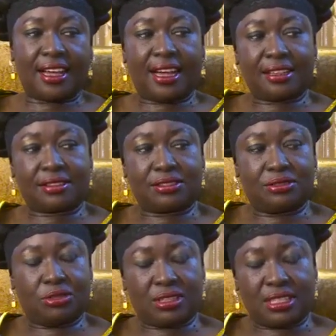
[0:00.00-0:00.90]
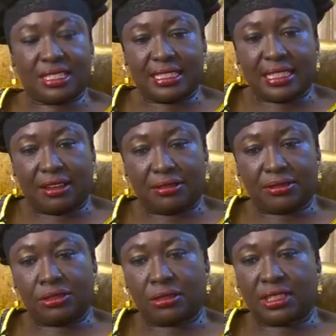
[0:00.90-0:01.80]
As you're sitting
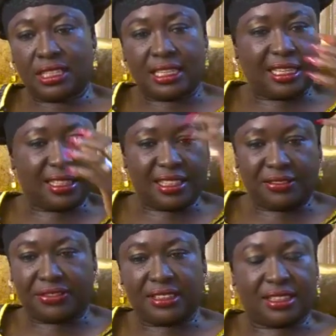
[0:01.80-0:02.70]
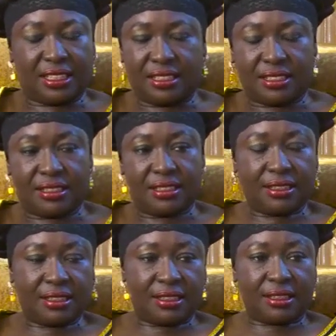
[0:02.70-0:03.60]
down, you're thinking different things
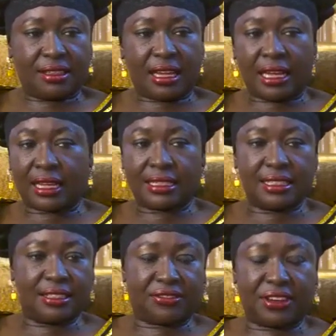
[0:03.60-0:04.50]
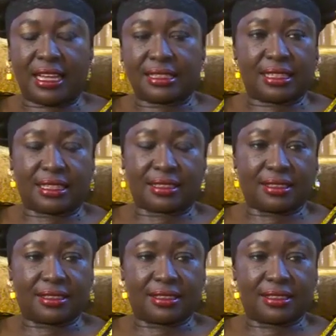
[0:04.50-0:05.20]
and getting different answers.